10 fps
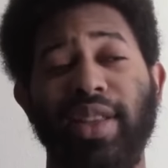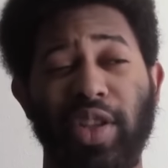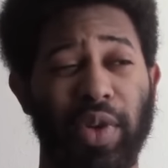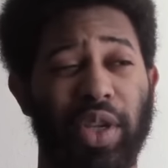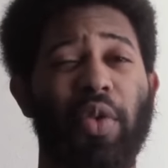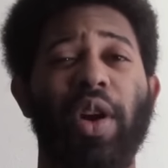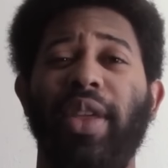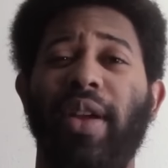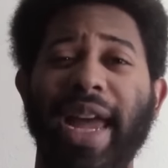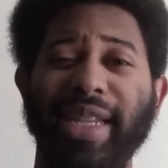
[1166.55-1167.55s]
to record
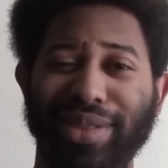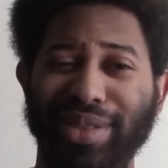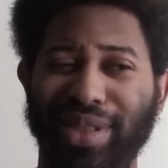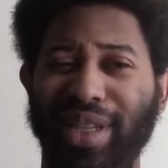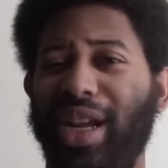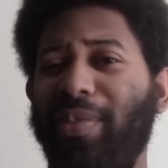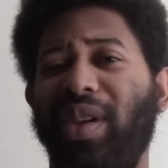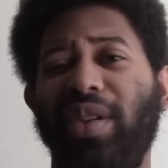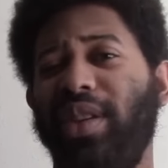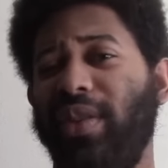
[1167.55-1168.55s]
their actions and then
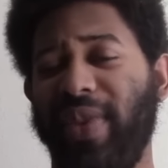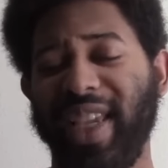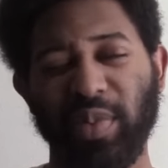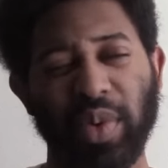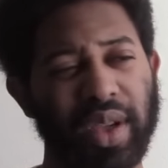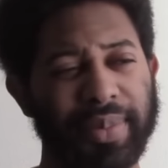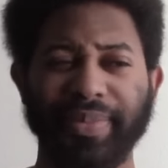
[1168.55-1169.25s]
upload it on the Facebook.